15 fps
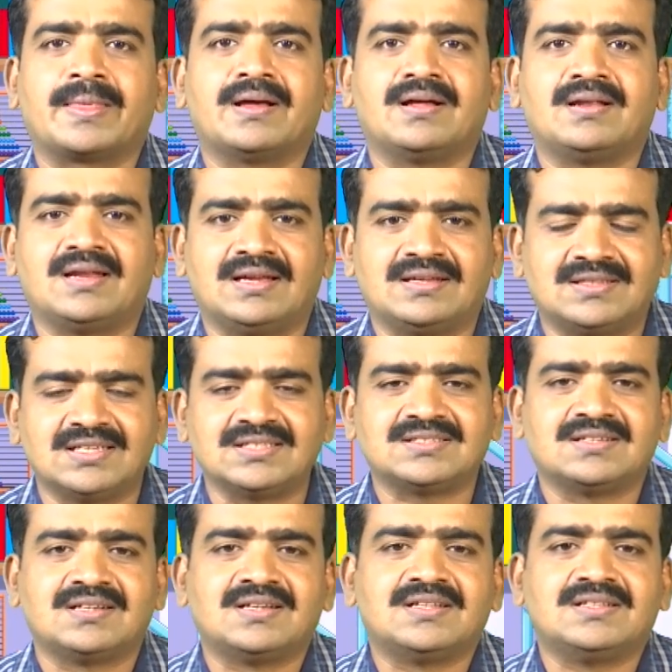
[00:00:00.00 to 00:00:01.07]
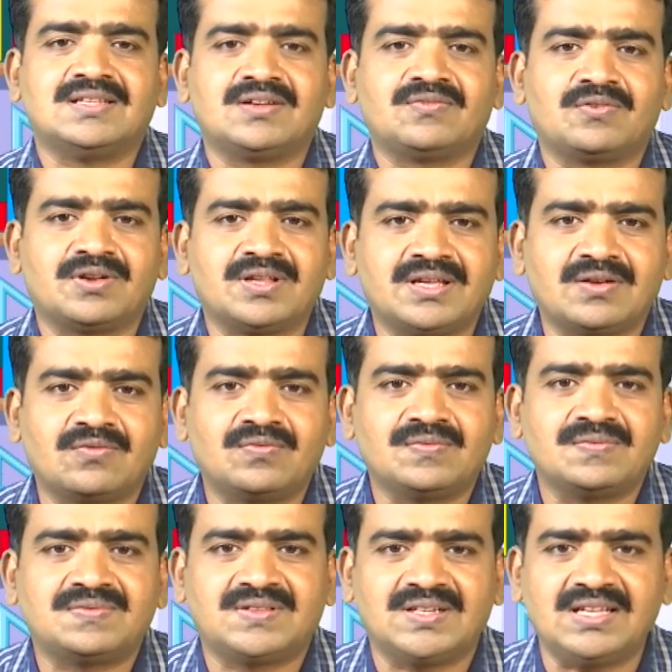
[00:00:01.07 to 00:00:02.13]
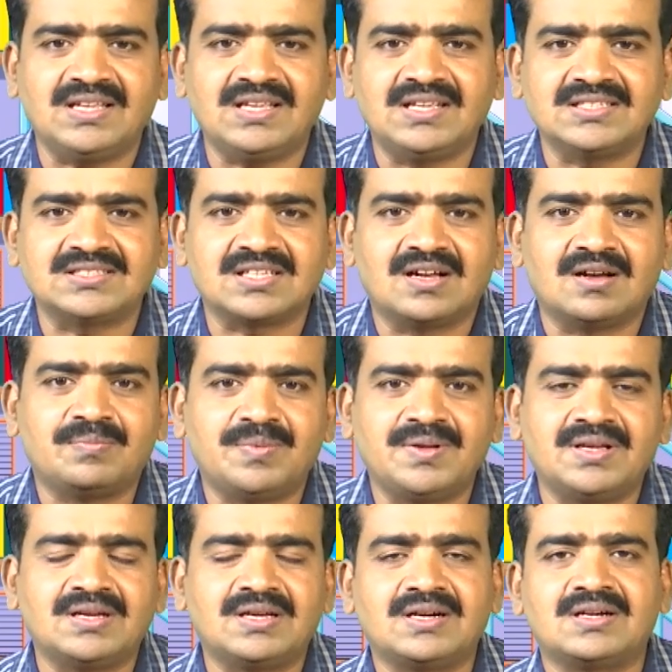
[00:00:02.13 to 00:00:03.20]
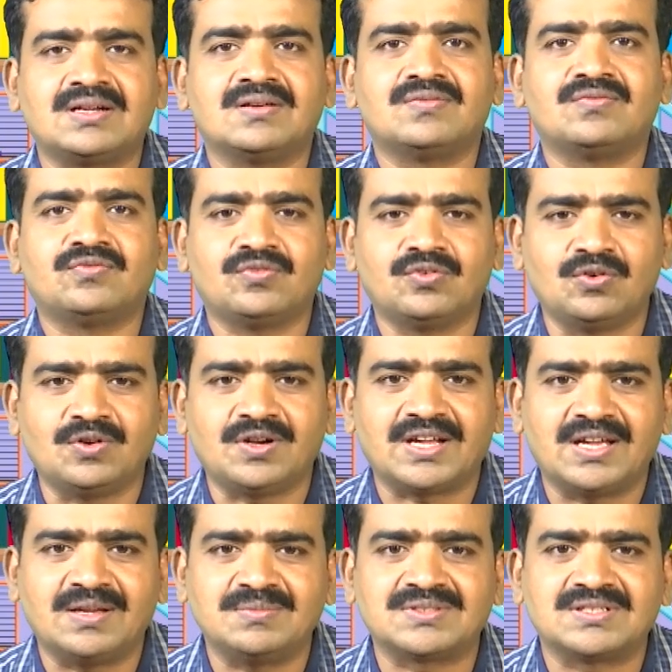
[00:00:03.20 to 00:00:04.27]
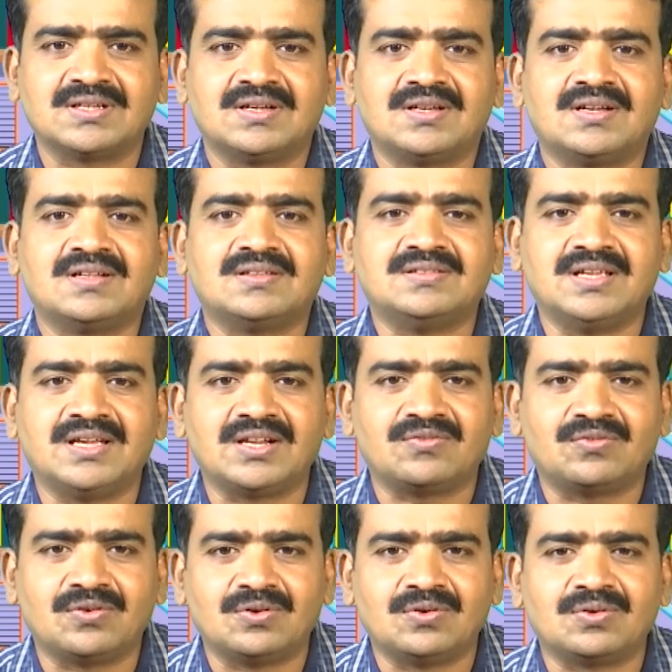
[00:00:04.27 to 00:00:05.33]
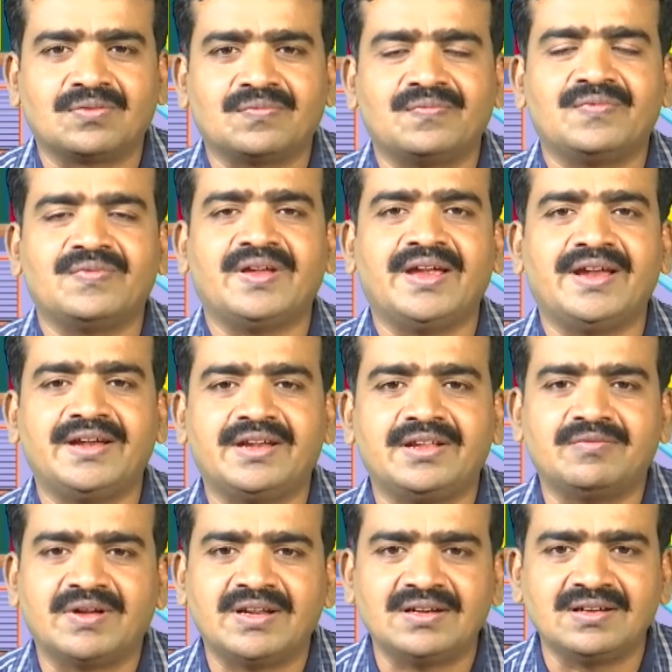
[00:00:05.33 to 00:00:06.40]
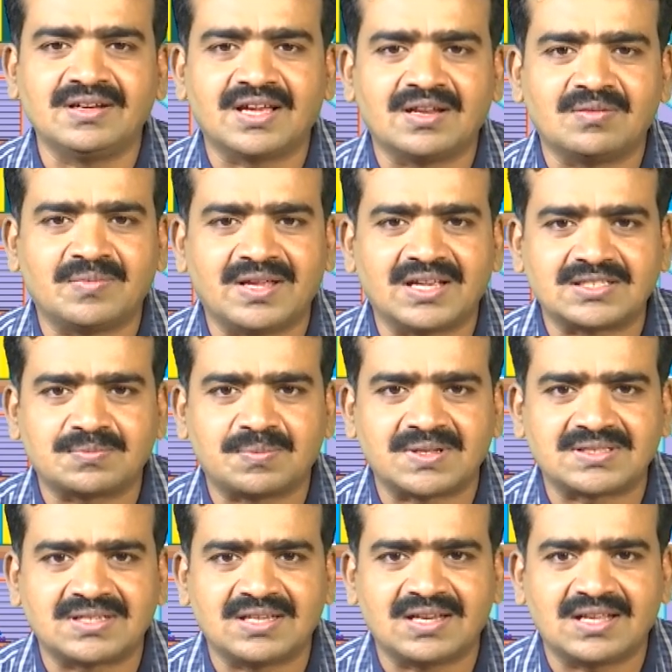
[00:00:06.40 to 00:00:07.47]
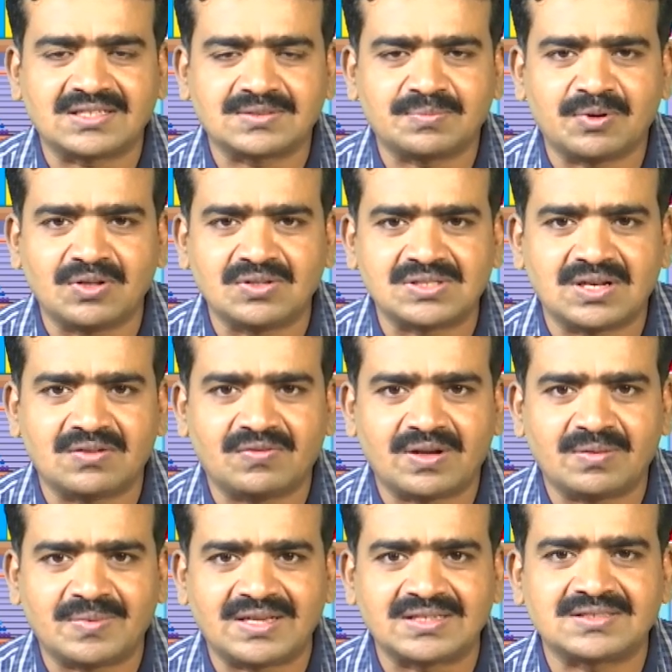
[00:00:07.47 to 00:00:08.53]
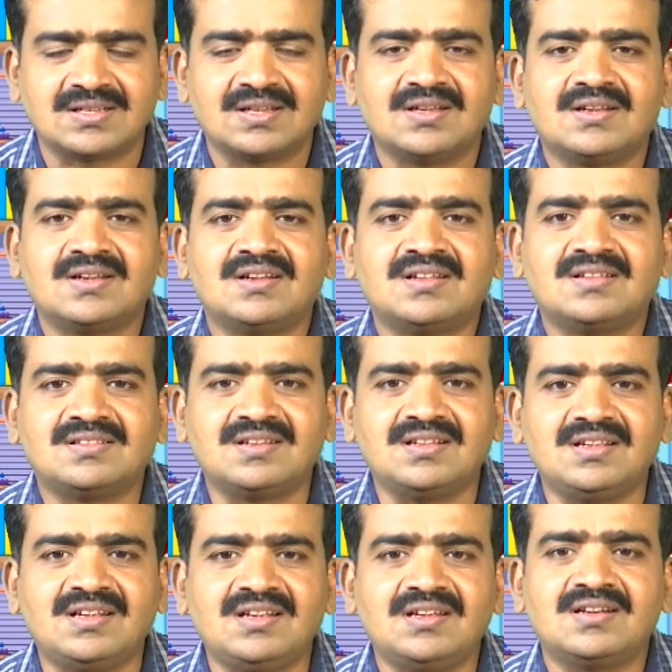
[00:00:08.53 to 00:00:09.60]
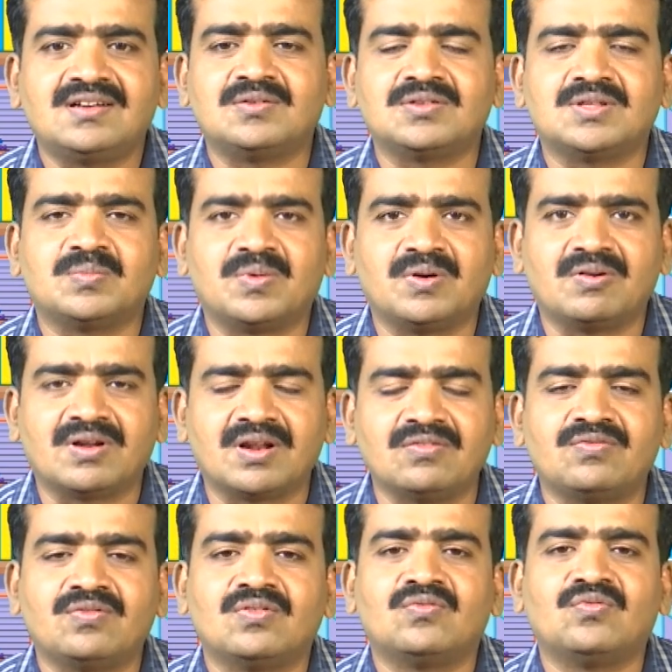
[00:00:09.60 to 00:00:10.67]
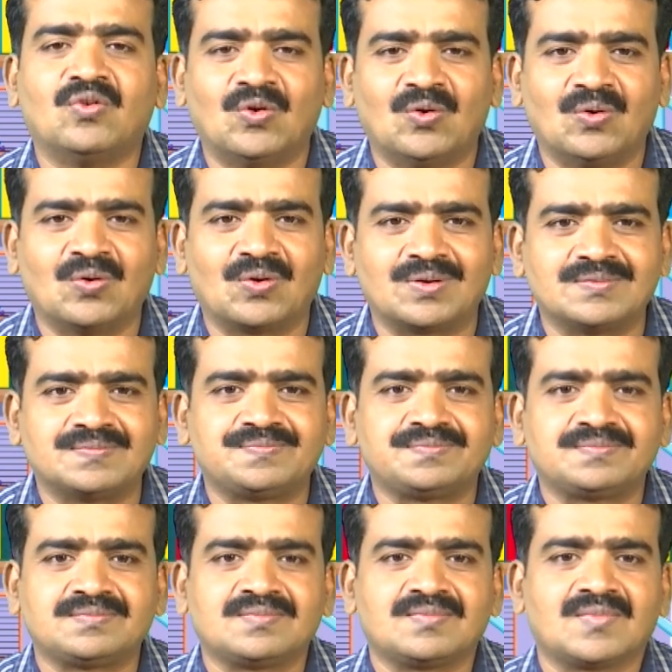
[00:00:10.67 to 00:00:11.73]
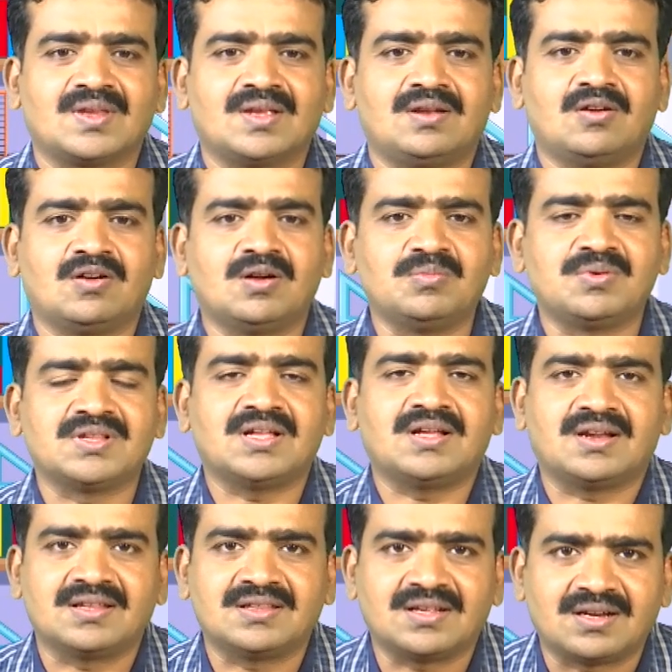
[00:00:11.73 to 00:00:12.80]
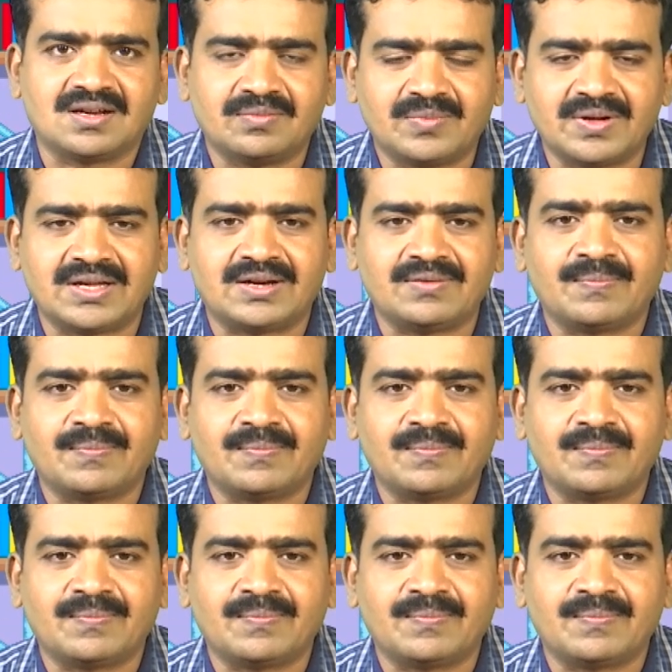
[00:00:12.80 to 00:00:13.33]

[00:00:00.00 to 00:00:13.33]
like this. Therefore, here 3 is appeared 4 times. Therefore, 81 can be expressed in exponential form as 3 to the power of 4. Now, come to the another number